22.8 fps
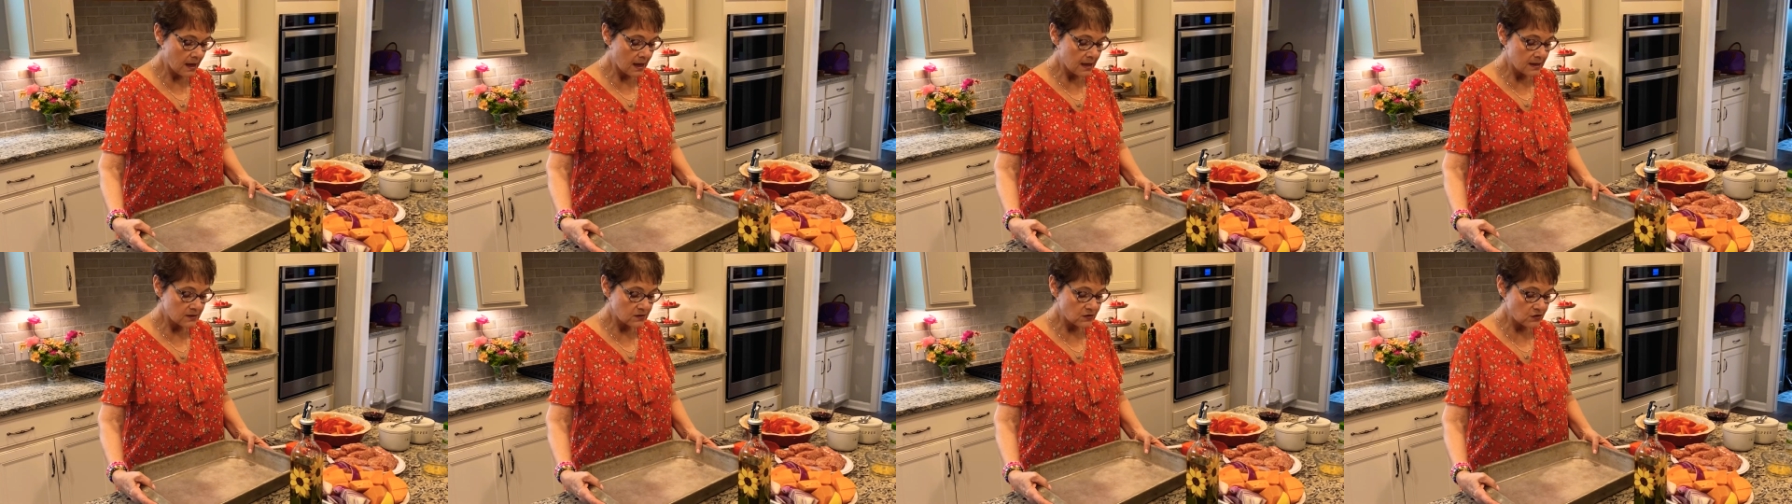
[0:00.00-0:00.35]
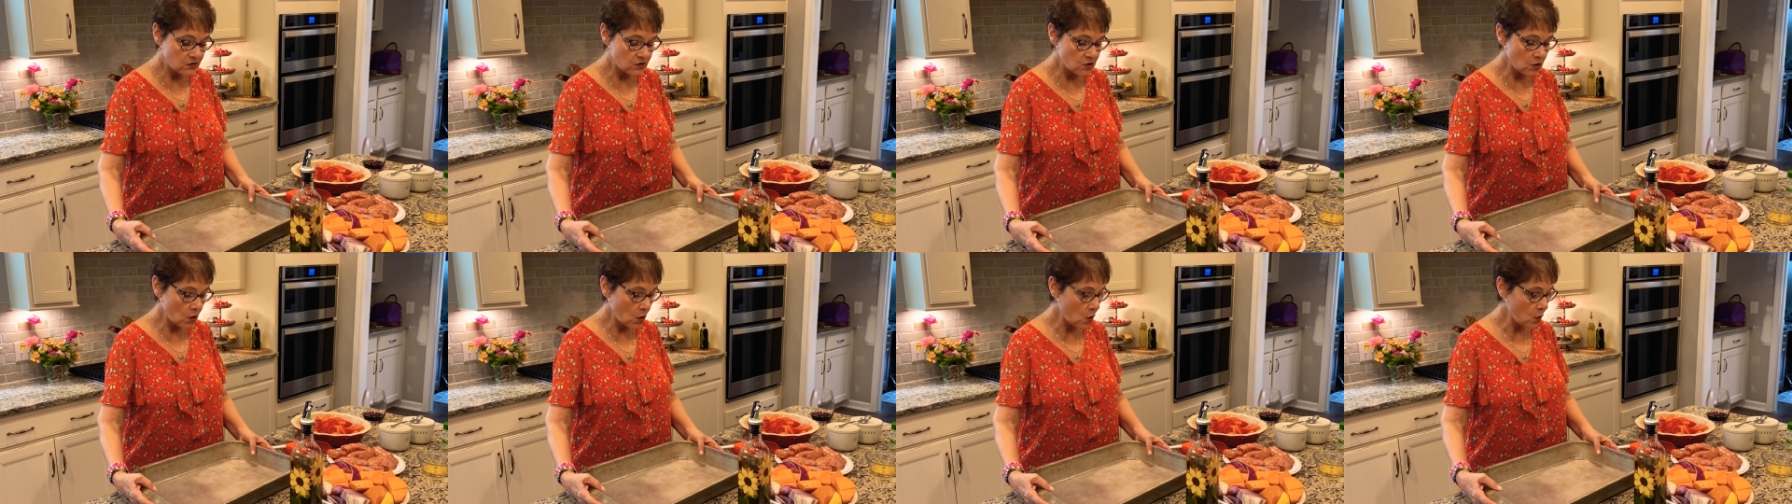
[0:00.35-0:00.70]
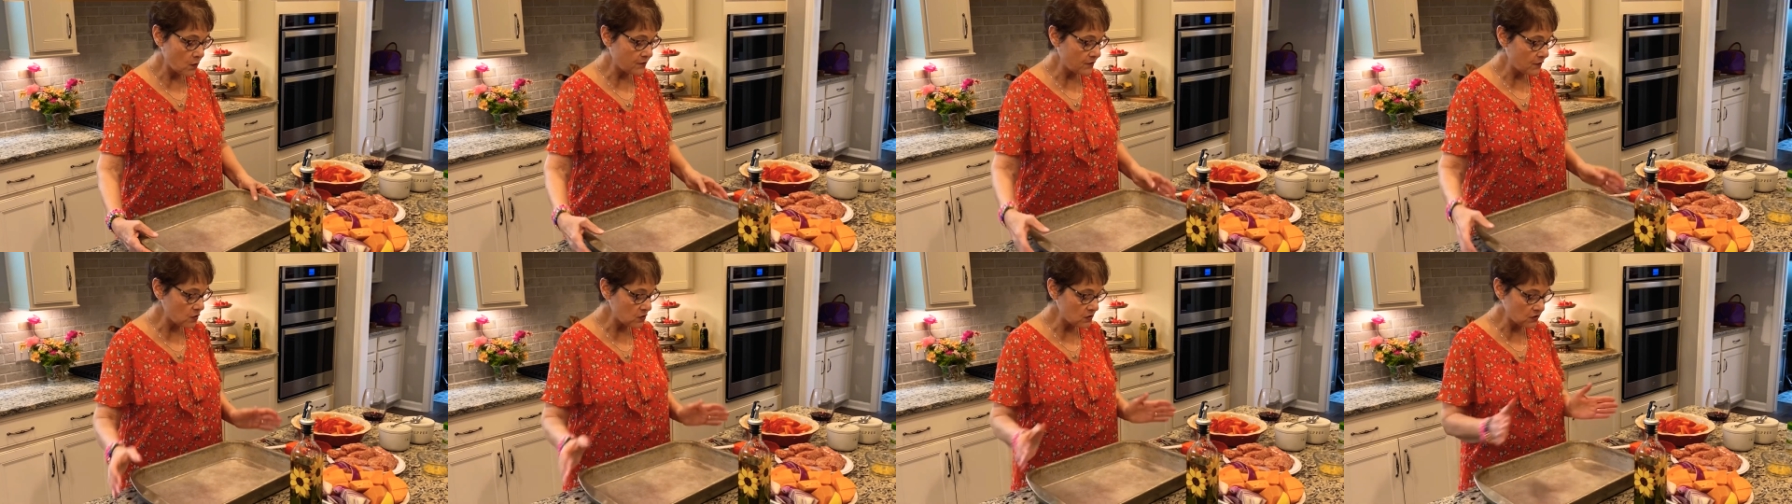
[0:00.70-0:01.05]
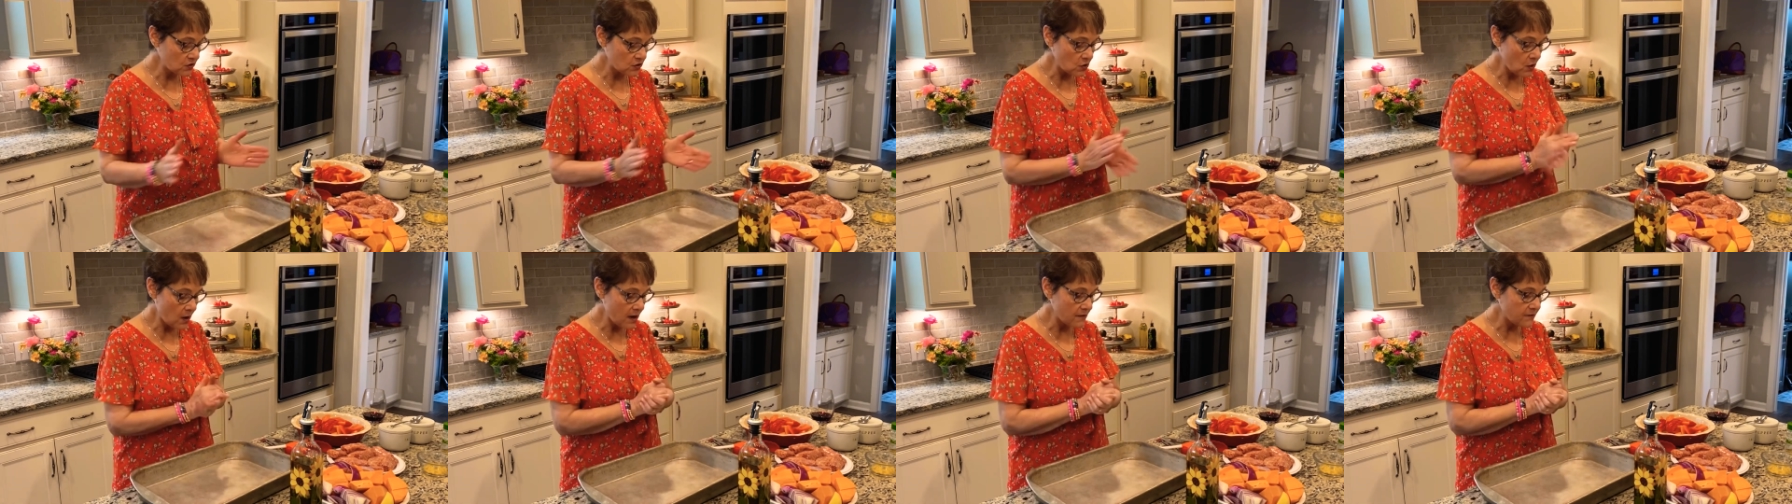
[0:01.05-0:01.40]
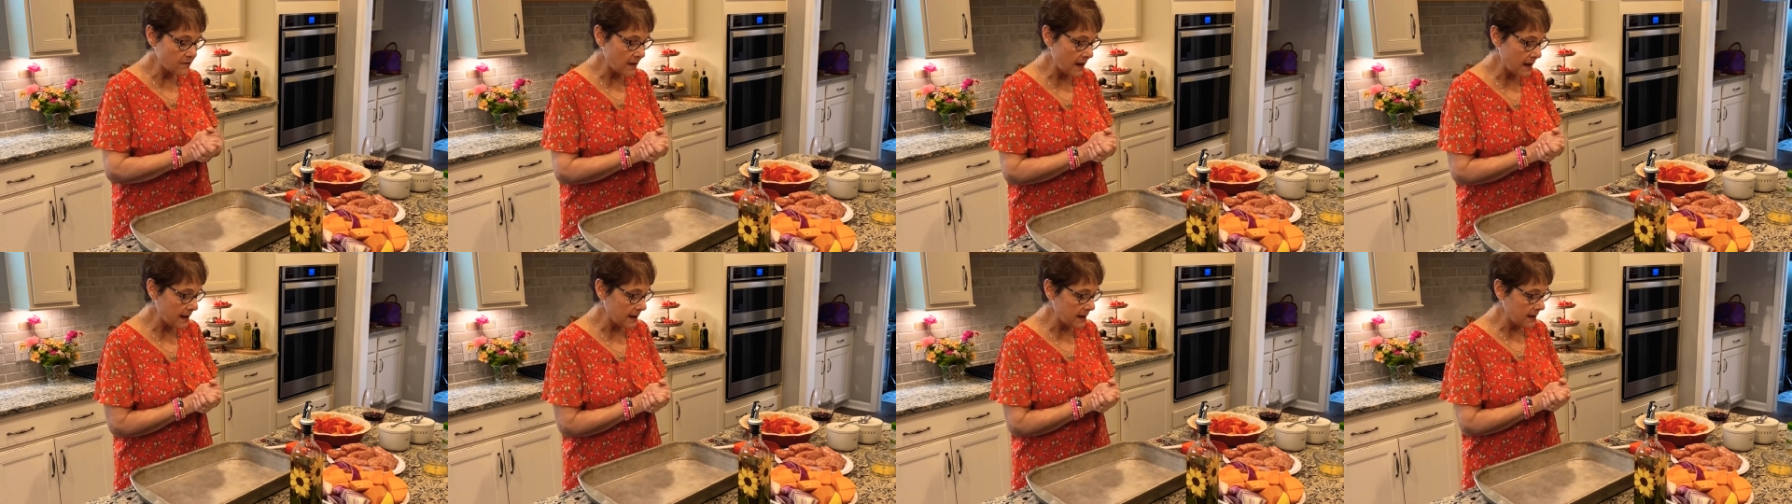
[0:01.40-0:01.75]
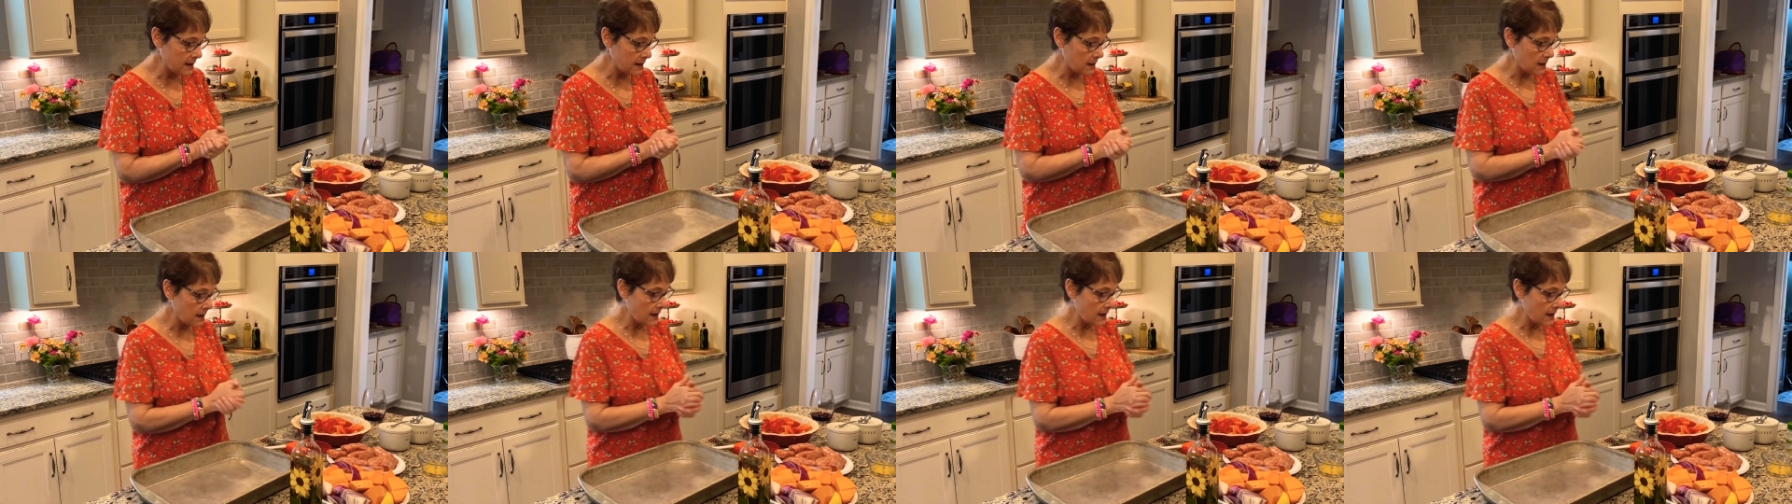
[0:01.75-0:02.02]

So first off, I